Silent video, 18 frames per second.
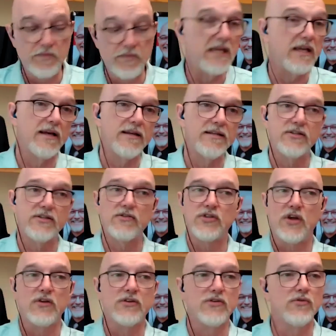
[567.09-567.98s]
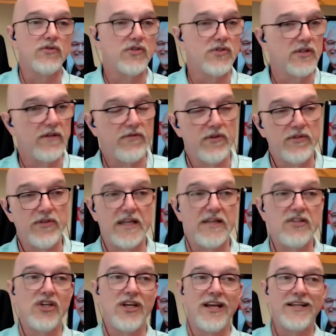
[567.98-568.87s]
because there's all sorts of
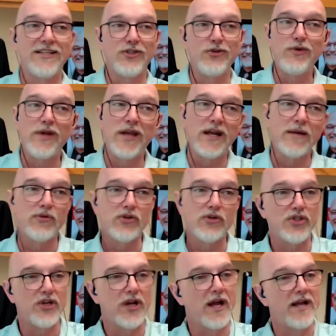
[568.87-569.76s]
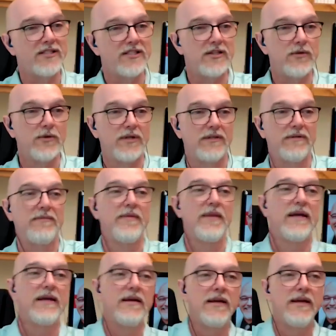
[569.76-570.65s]
different things, you got two camera shots, you want
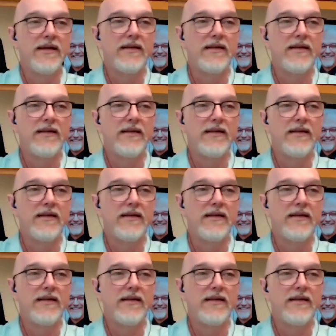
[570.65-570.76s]
to